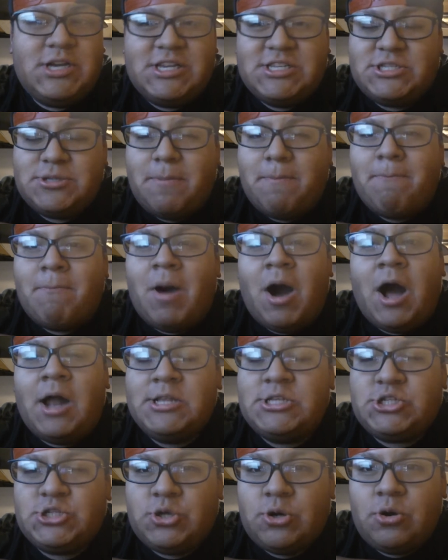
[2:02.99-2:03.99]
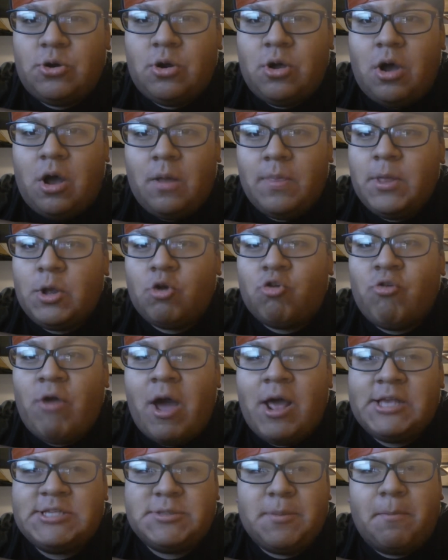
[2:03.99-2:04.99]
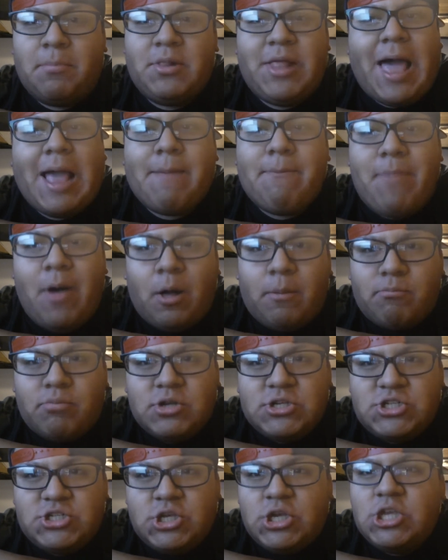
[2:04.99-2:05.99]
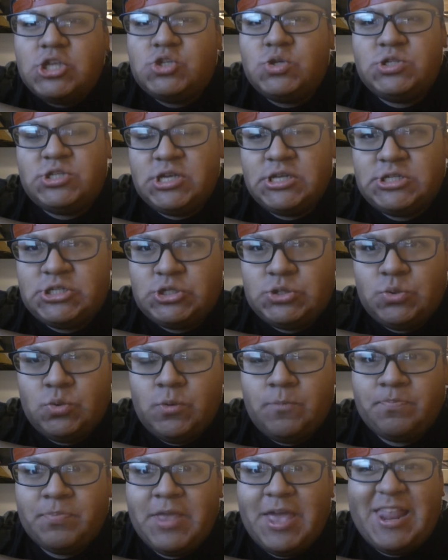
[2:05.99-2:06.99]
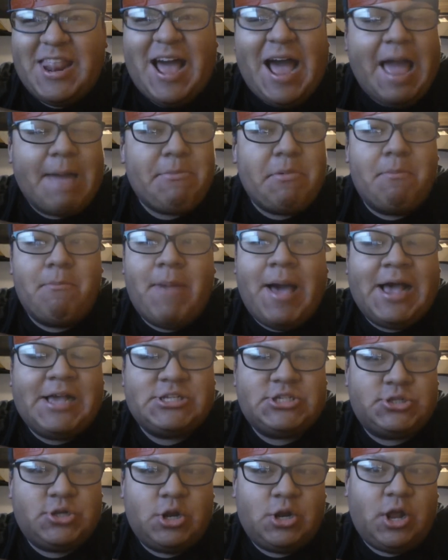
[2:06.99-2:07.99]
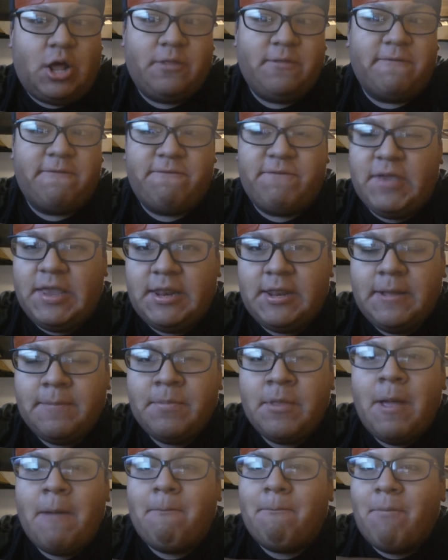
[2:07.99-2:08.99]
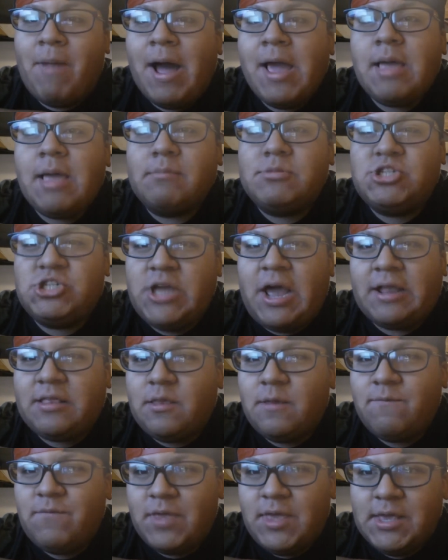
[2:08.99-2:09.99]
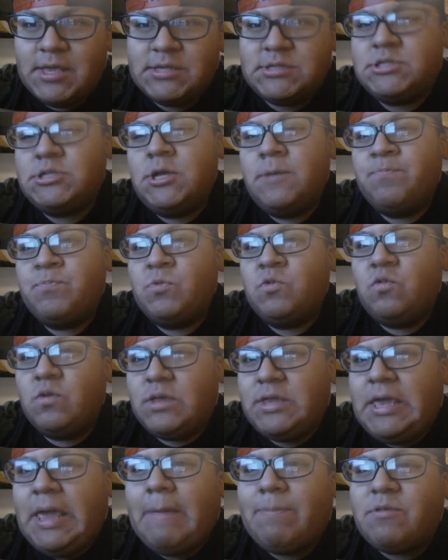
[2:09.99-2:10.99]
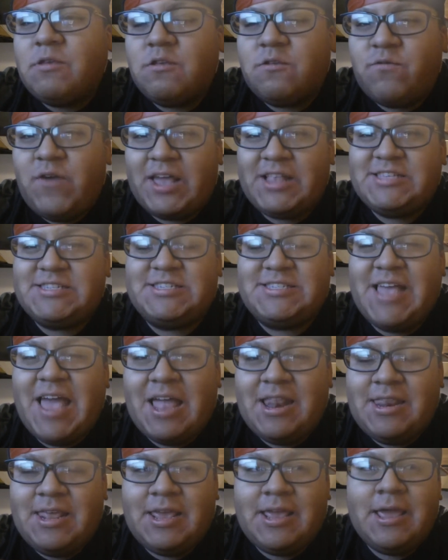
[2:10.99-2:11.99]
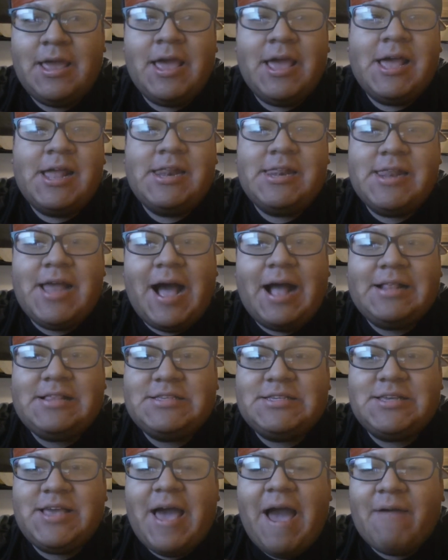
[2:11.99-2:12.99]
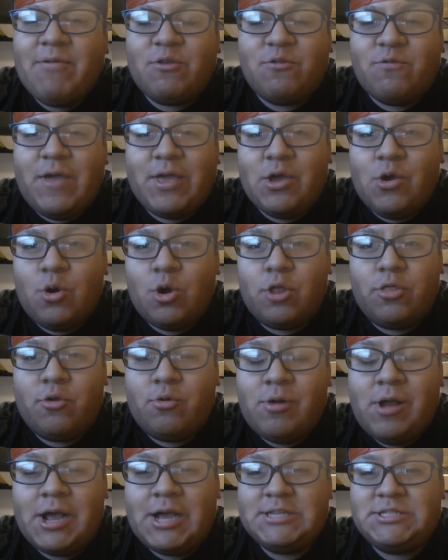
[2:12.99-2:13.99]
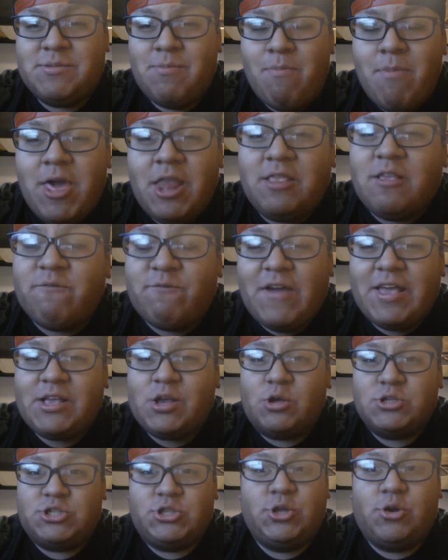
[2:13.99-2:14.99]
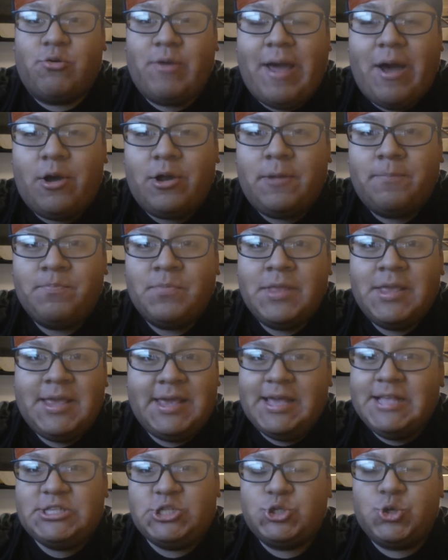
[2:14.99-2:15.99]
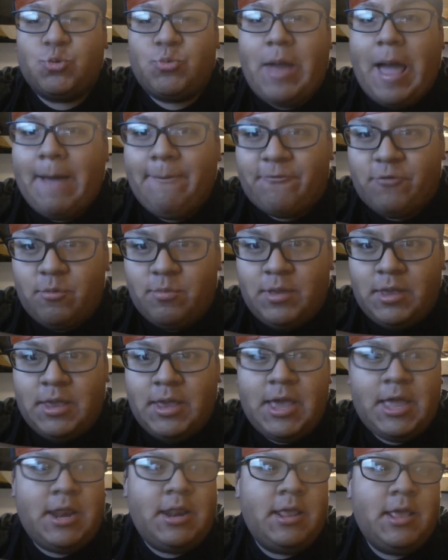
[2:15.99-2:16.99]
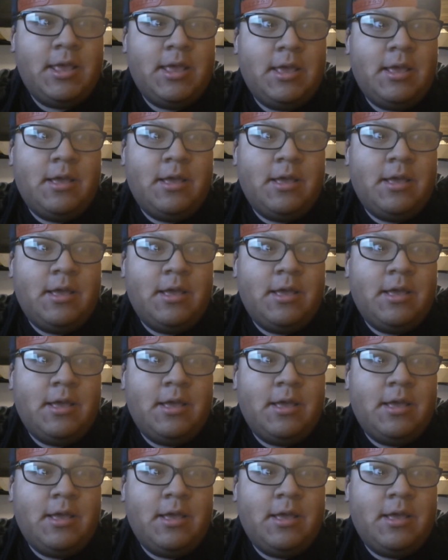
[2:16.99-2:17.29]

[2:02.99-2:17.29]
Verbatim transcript: is a monster on the ground, It's a black belt Brazilian jiu-jitsu, and I am a master on the feet. My objective is to keep this fight standing, not to have this fight go to the ground, because the minute this fight goes to the ground, it's a wrap for me, and